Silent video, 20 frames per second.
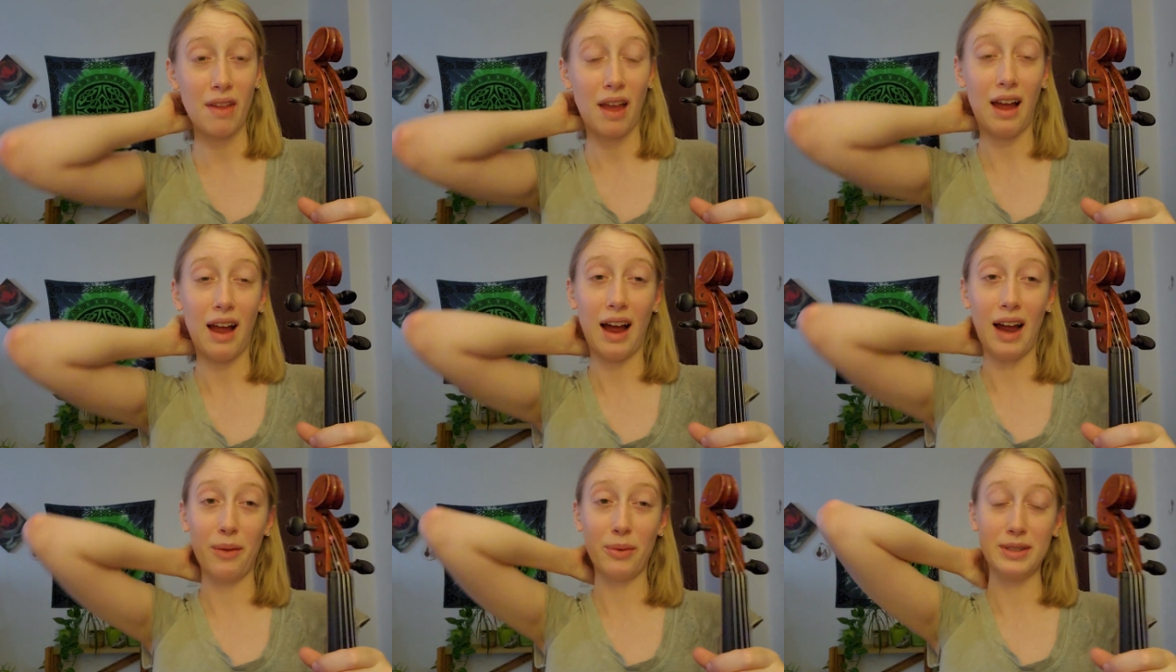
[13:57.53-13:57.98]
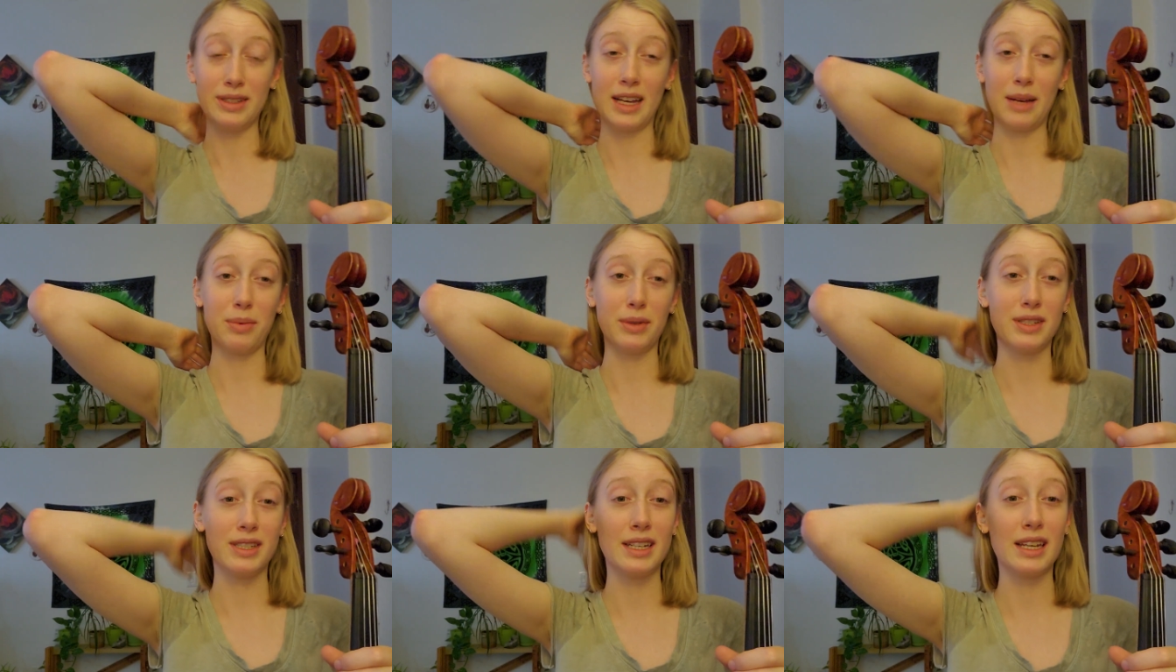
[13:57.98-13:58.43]
I was
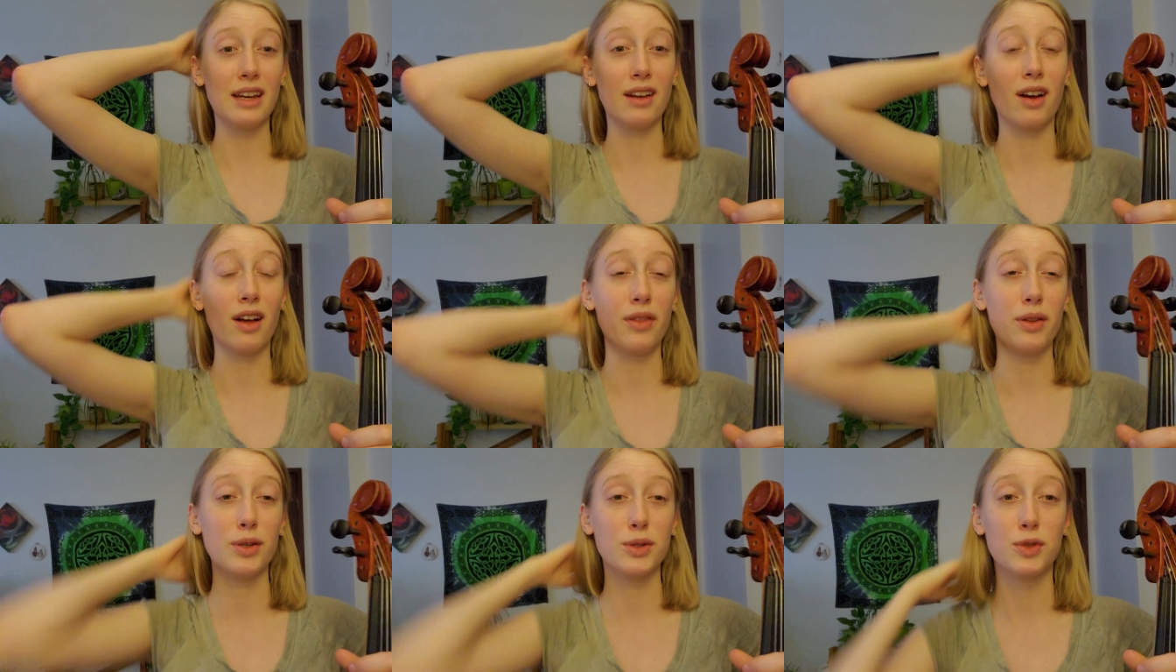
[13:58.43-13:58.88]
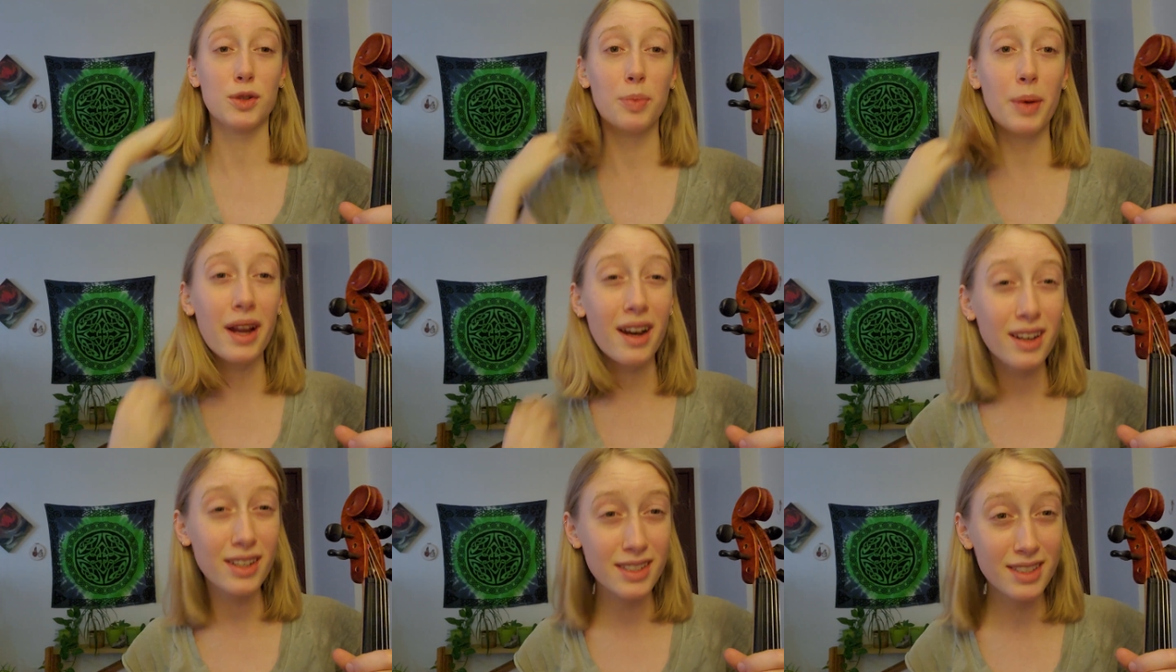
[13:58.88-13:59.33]
able to get all those
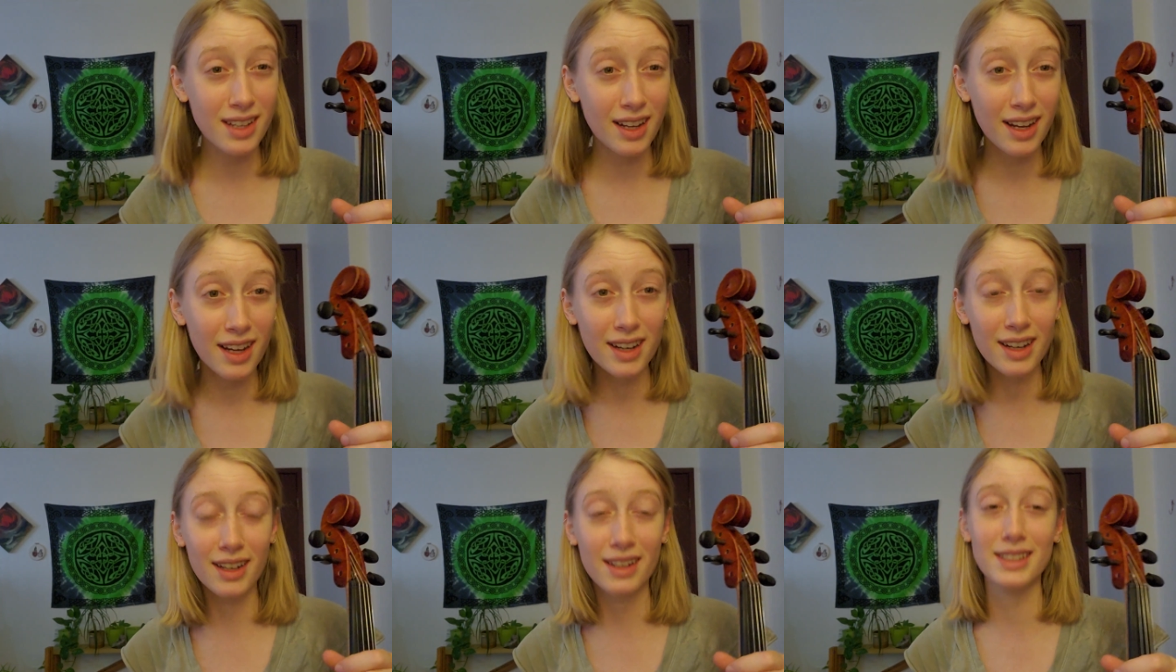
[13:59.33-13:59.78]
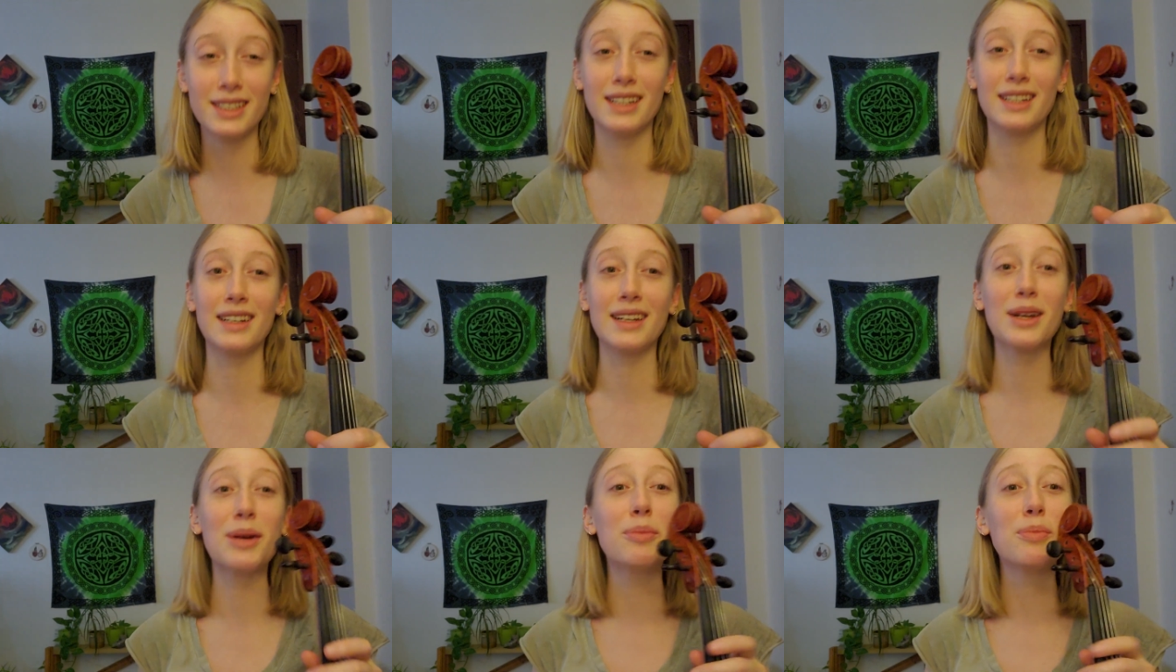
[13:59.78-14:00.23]
repairs done and it
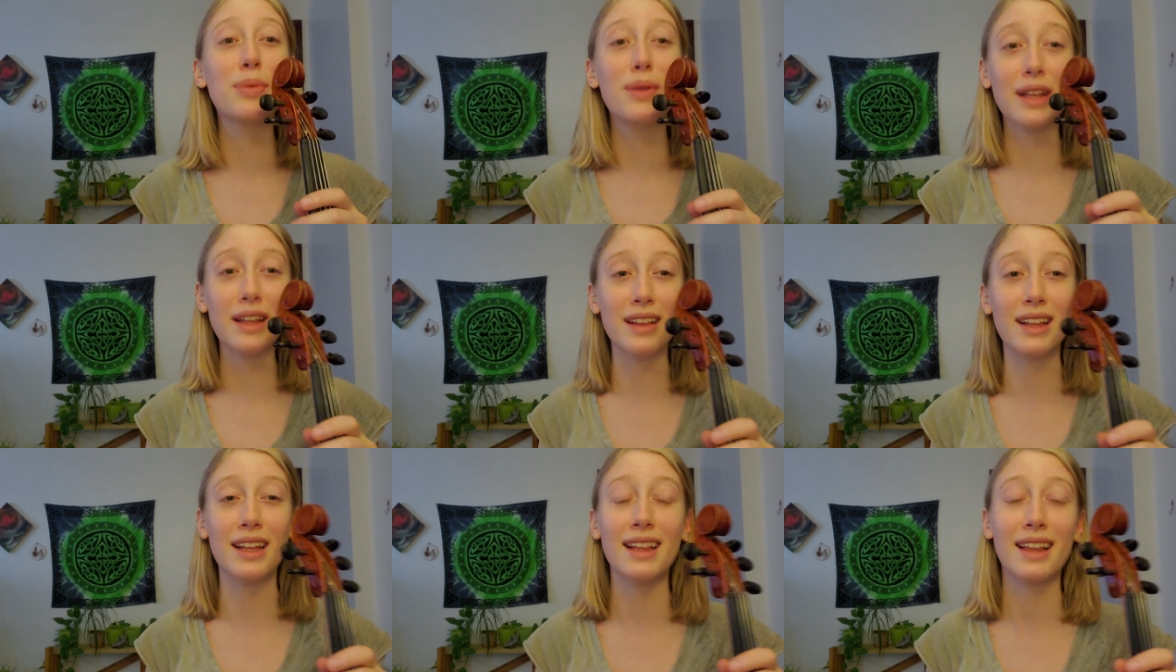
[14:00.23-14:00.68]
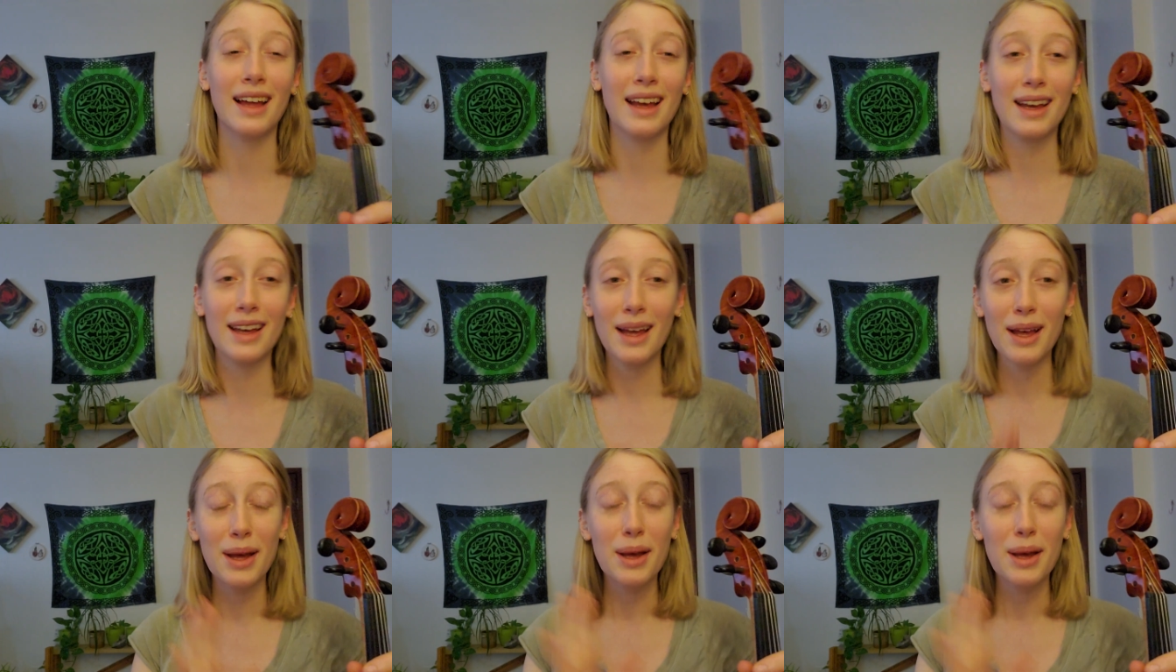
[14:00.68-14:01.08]
didn't completely like